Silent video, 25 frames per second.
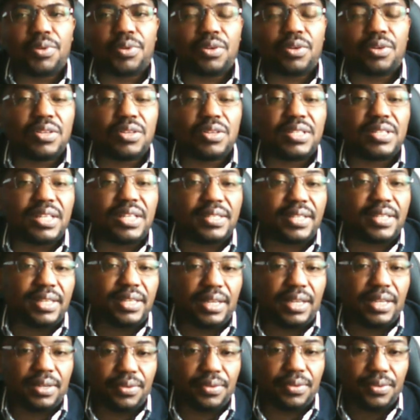because they
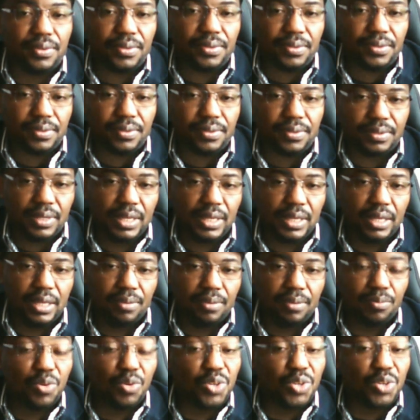said their goods
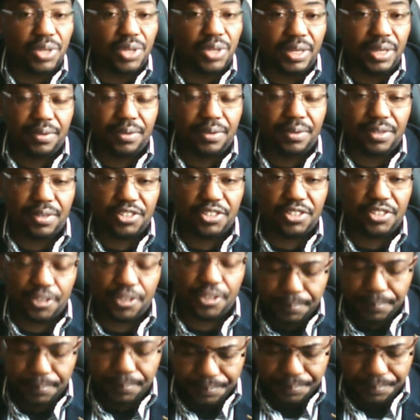mostly in Russia.